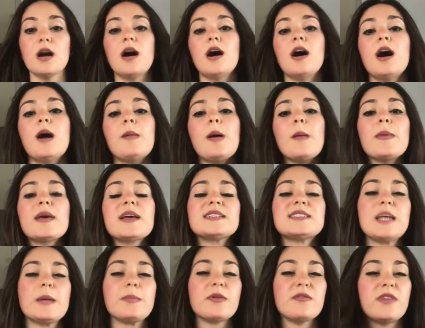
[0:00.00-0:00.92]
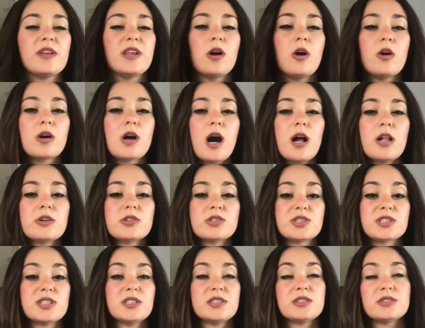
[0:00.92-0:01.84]
I'll make a separate video on color
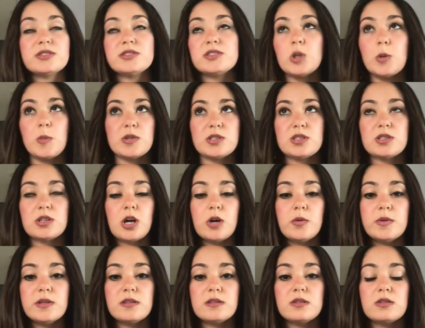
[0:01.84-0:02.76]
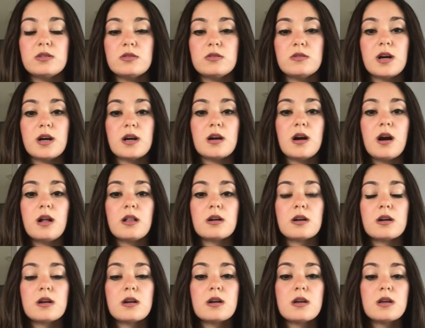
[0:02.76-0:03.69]
just because there's so much to go into on
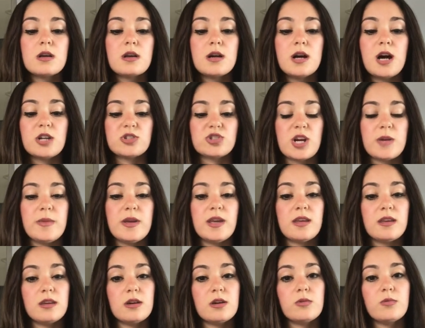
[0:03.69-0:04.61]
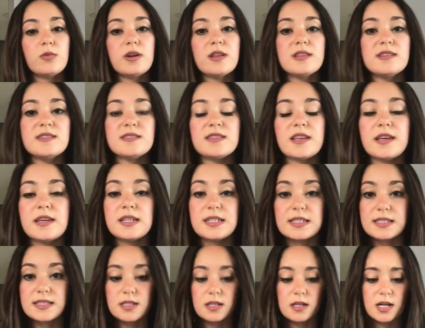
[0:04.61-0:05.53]
color. I'll try making it one of these
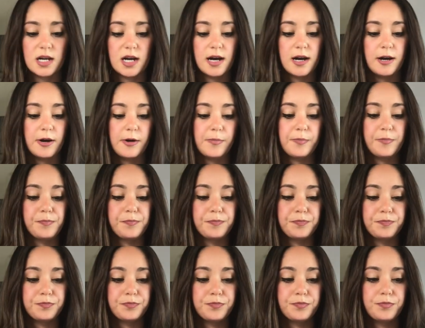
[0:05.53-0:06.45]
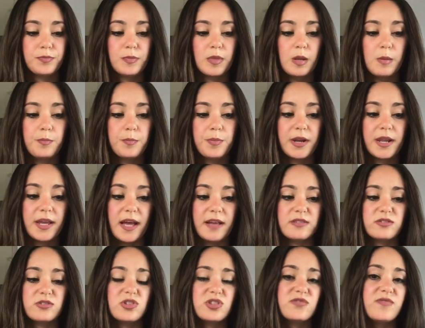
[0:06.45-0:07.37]
days. But
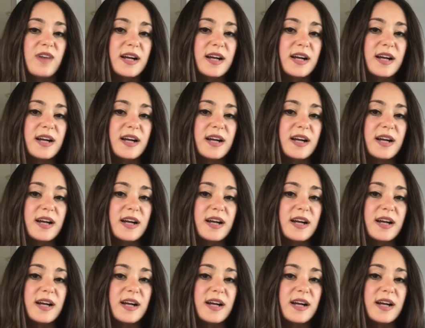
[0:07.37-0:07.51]
again, just